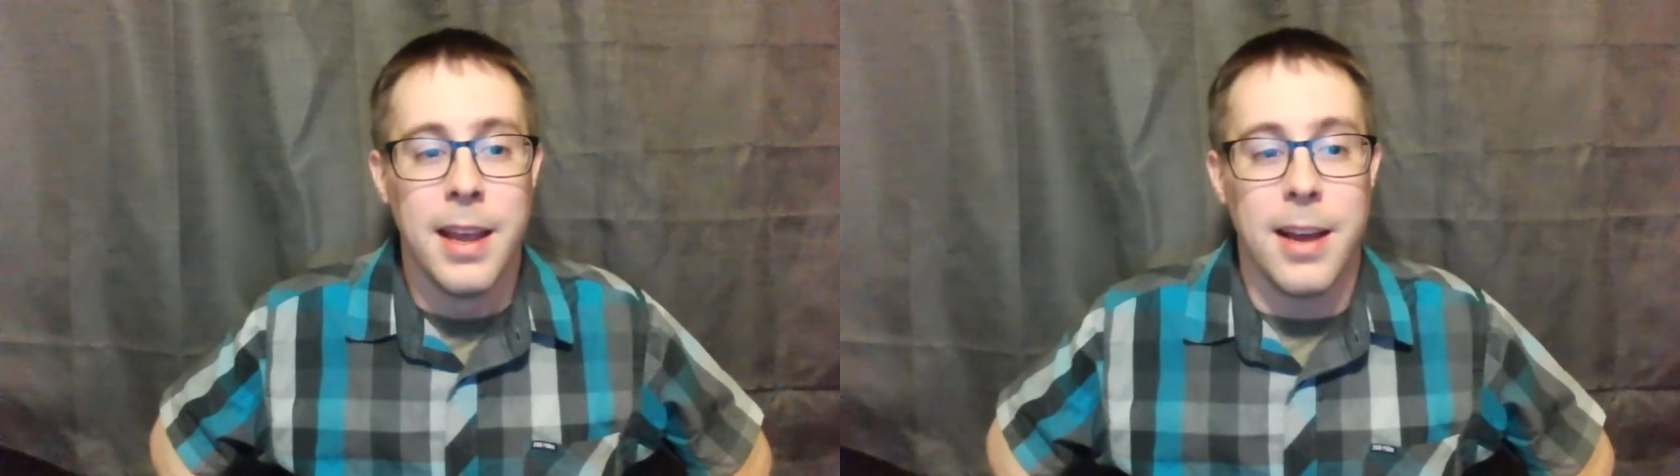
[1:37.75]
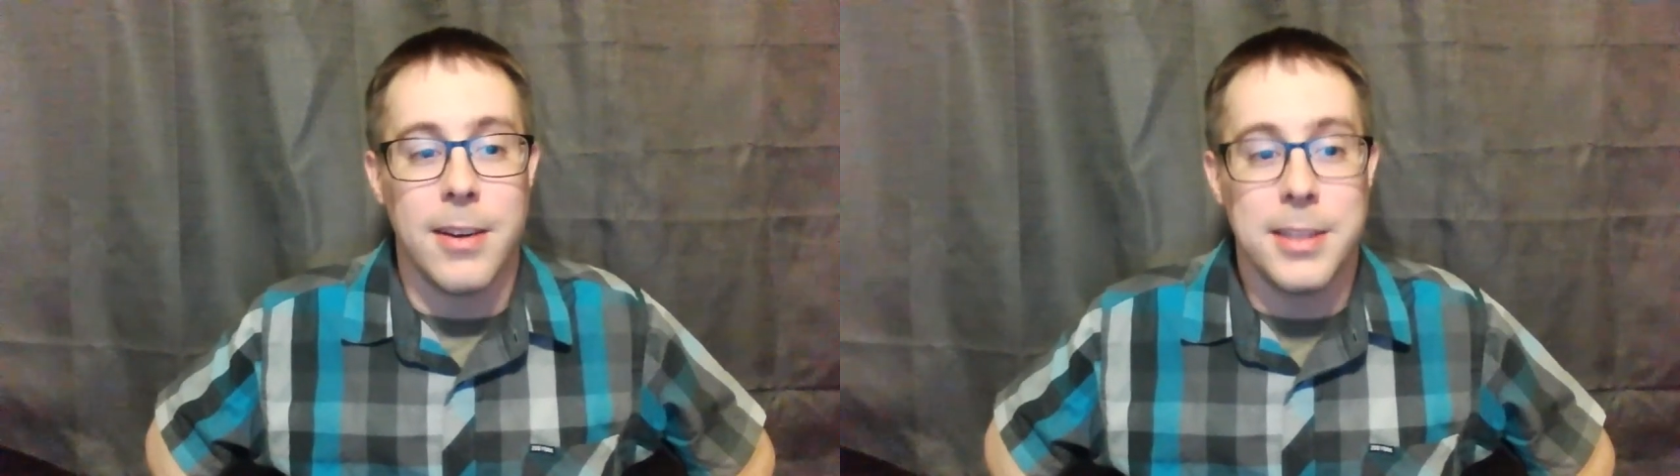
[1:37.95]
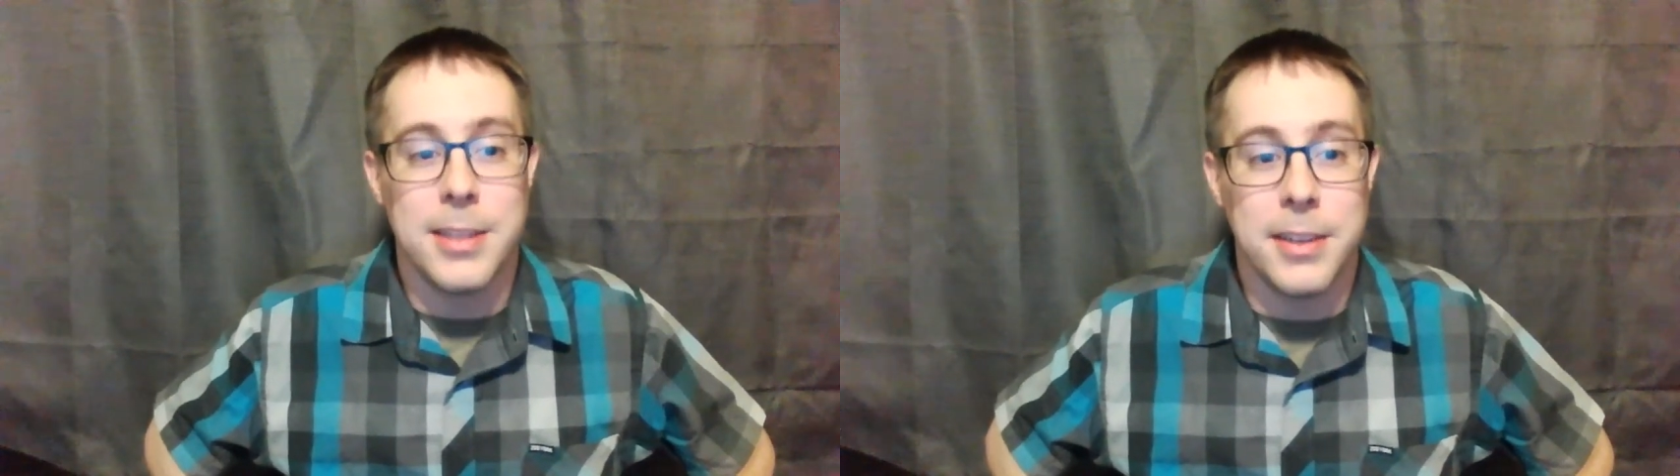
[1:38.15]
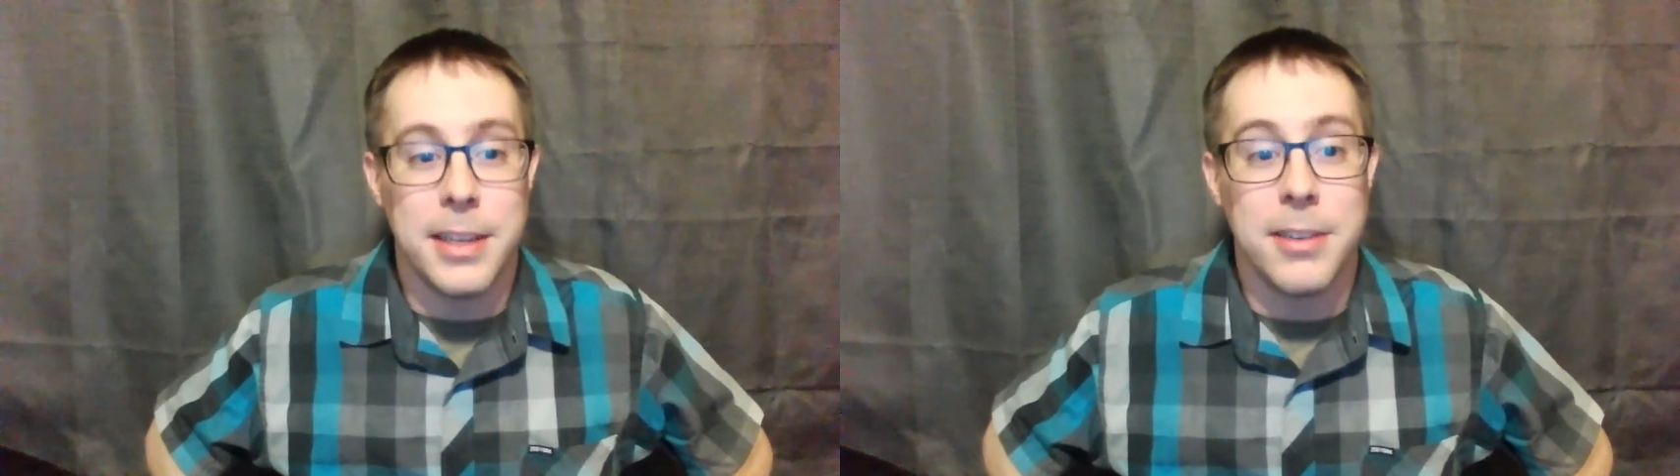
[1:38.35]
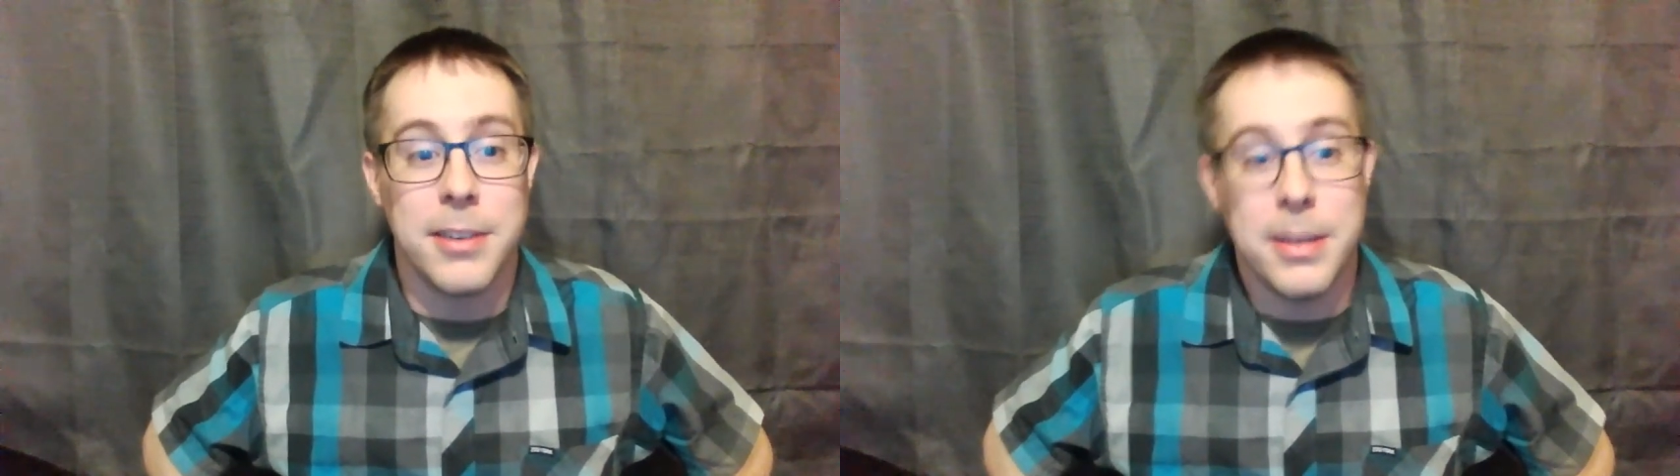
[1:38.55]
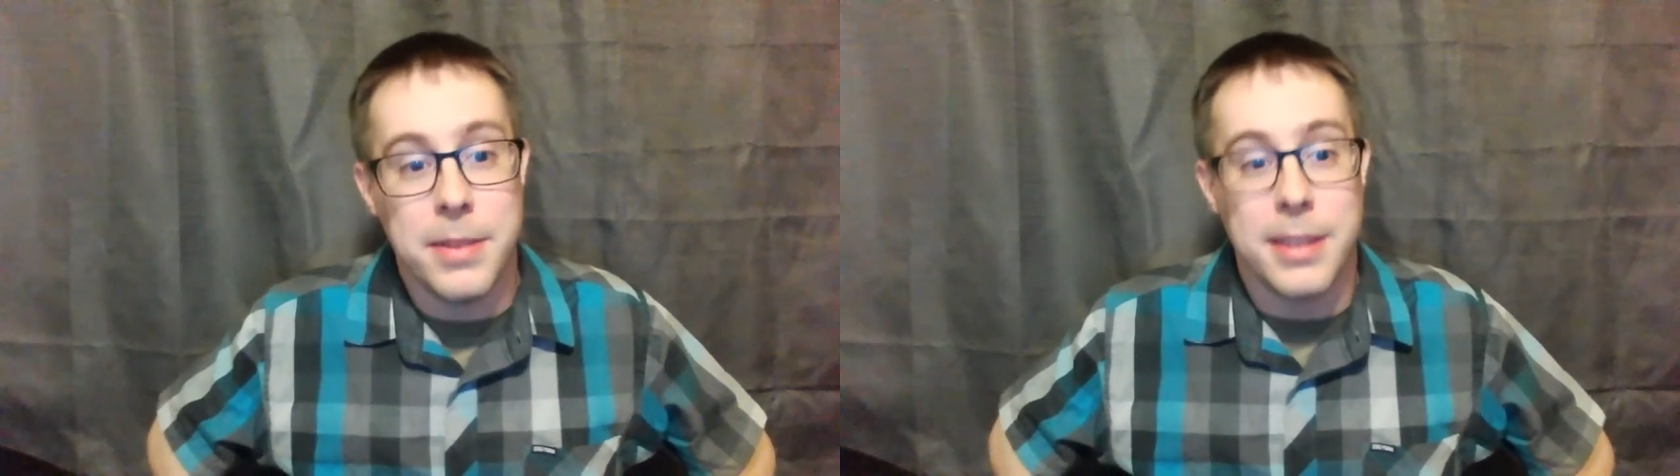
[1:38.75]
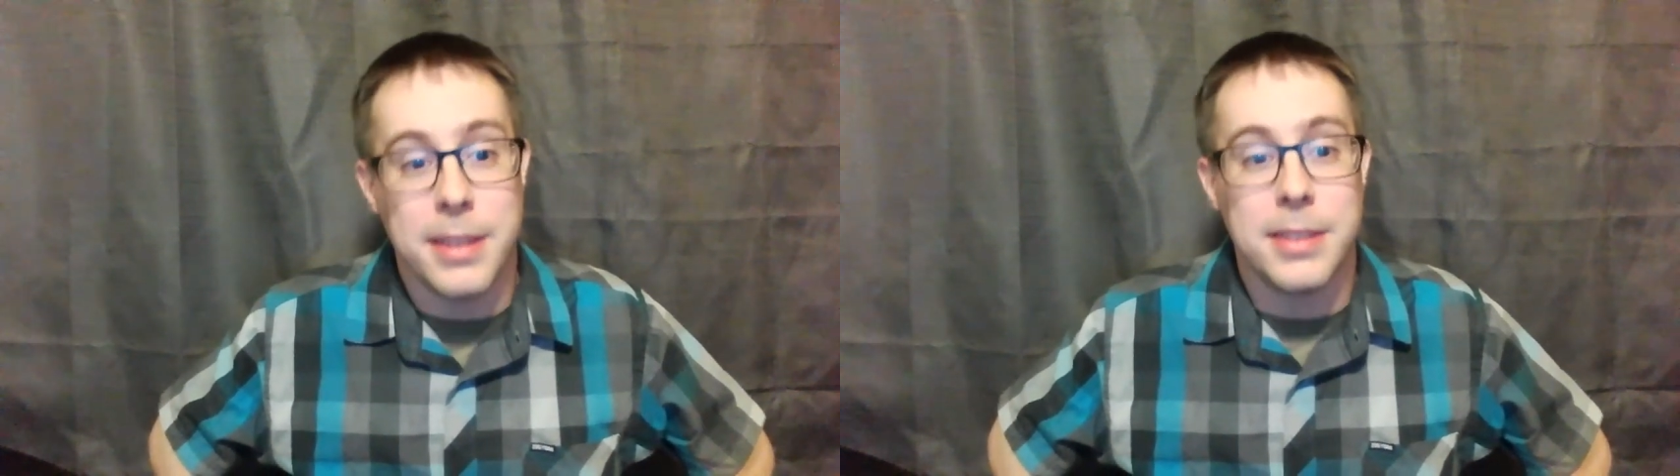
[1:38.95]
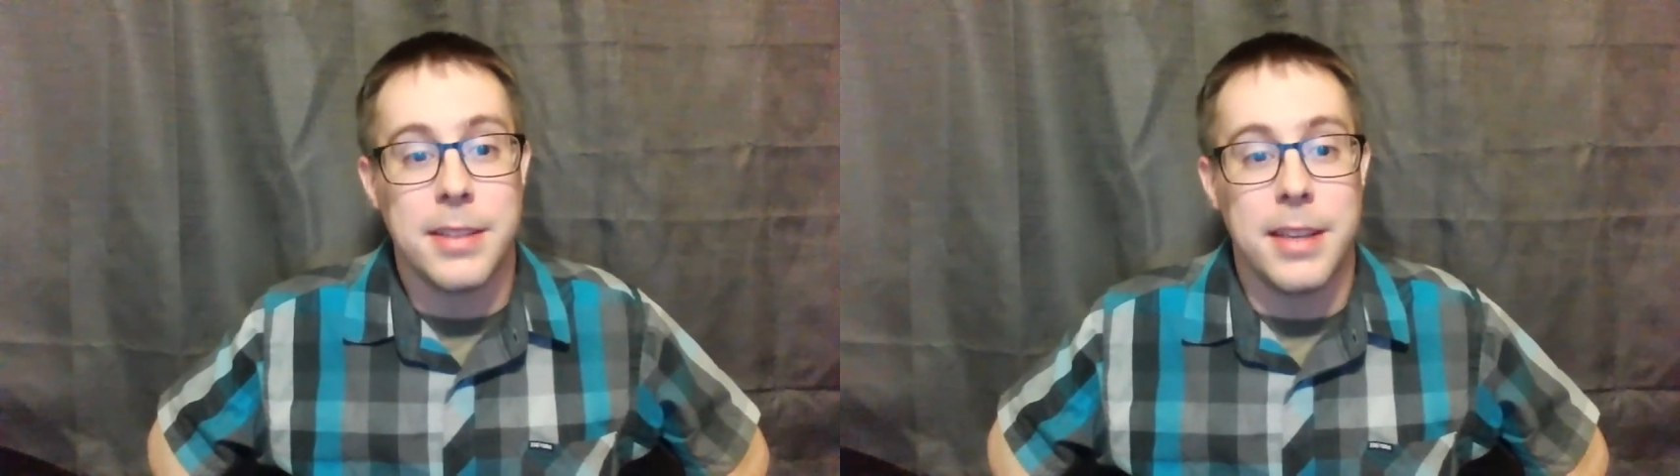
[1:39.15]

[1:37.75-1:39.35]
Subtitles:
Our attorney agreed with us